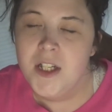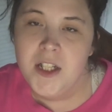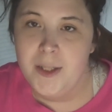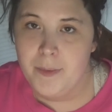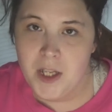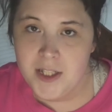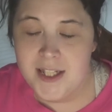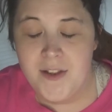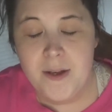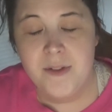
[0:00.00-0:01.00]
lip gloss.
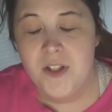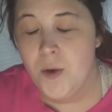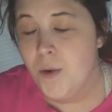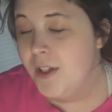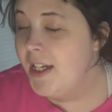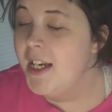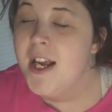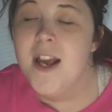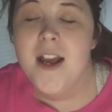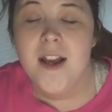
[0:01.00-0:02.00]
Now that was the only
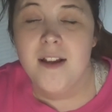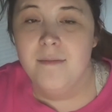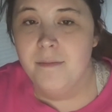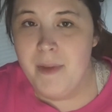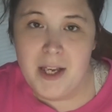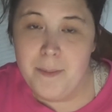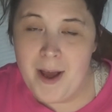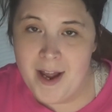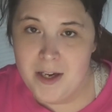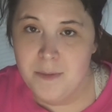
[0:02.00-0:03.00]
makeup
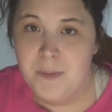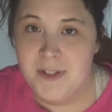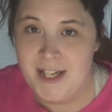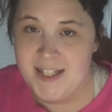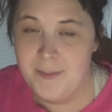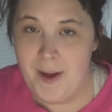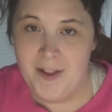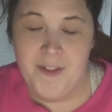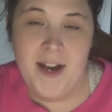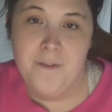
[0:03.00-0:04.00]
items besides the
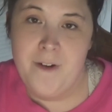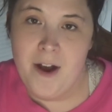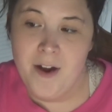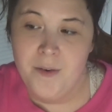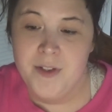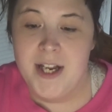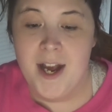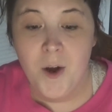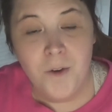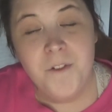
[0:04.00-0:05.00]
palette that I found.
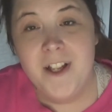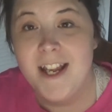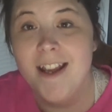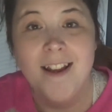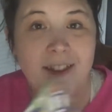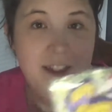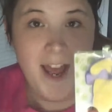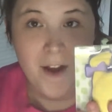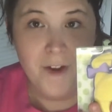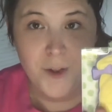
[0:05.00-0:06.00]
Hopefully they
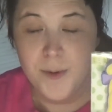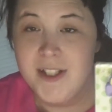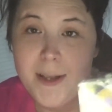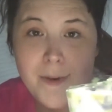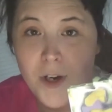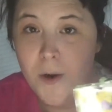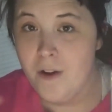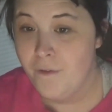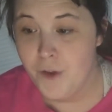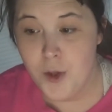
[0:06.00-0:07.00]
have other ones. Let me know
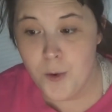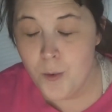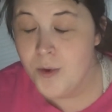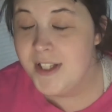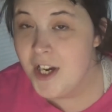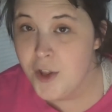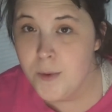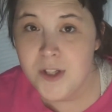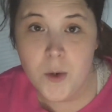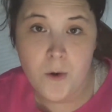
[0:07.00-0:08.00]
if you've seen other
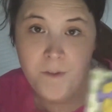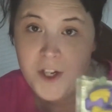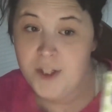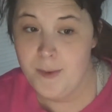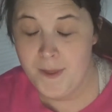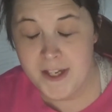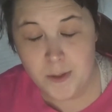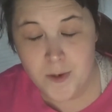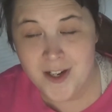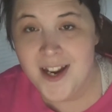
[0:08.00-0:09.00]
ones or if they just made this
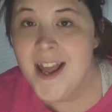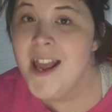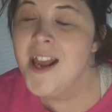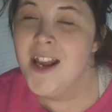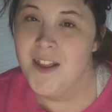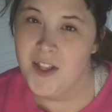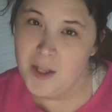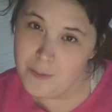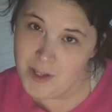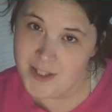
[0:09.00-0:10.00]
one and the
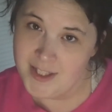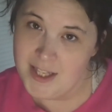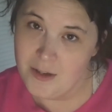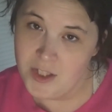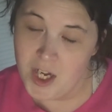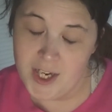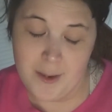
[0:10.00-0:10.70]
lip glosses that I was talking